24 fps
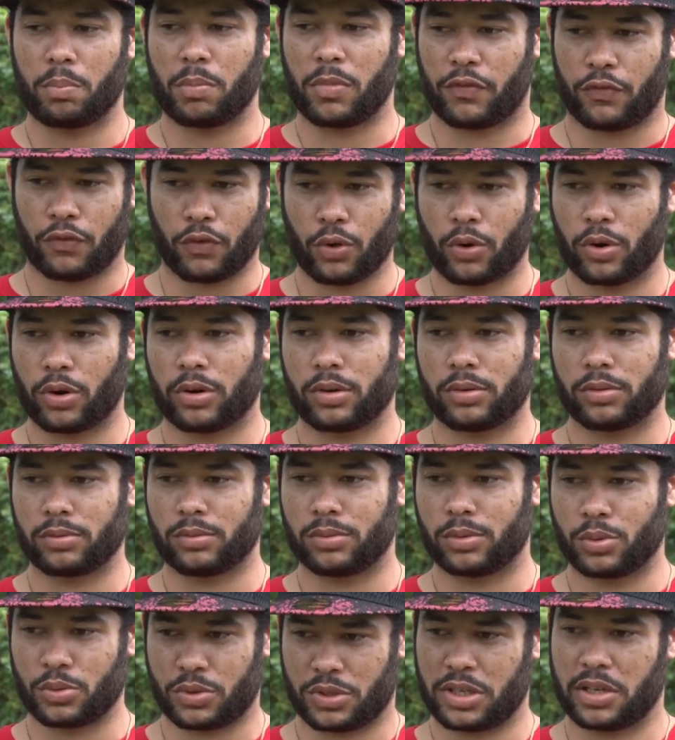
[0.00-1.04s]
before
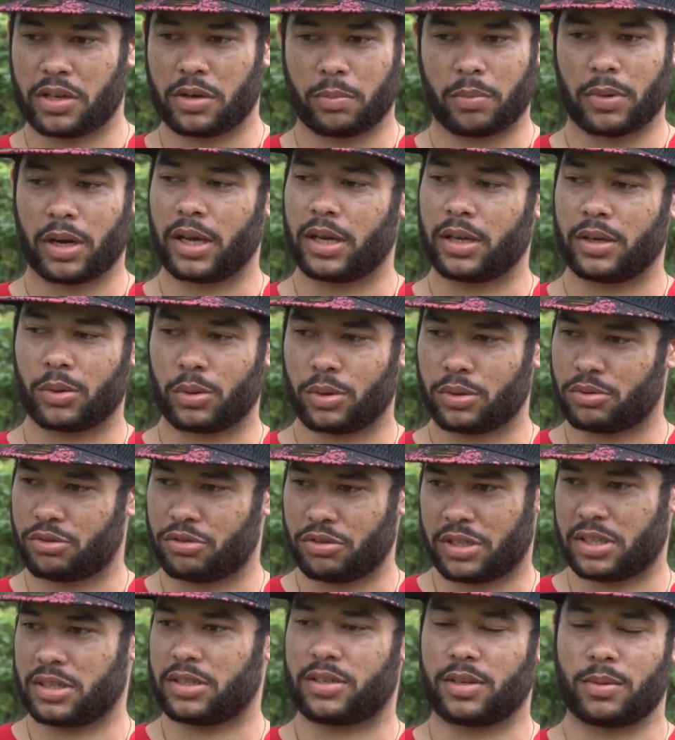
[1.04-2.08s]
losing your mind or
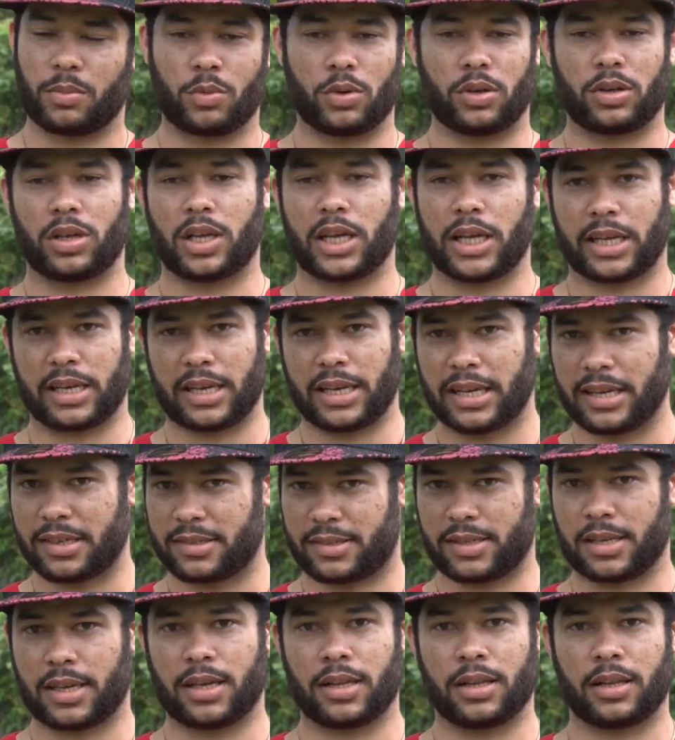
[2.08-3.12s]
treating someone like an
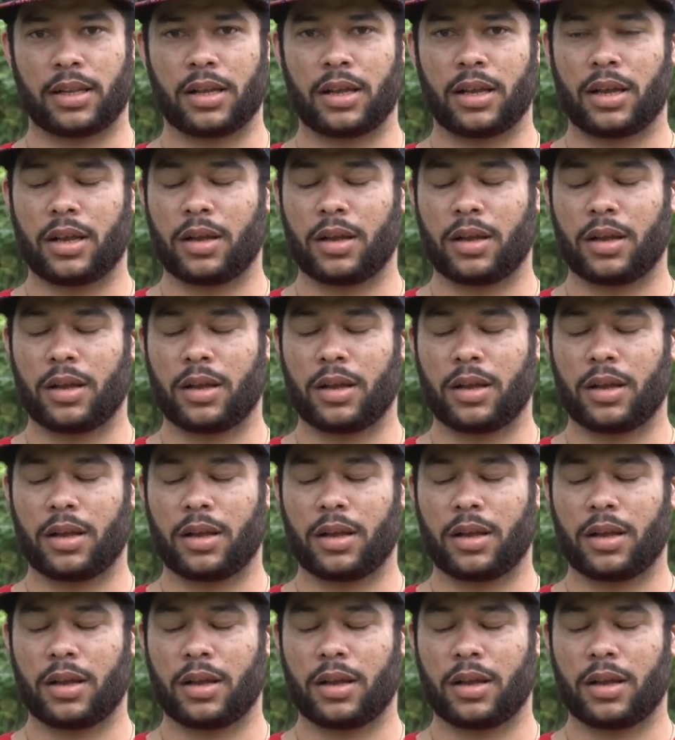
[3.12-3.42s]
exile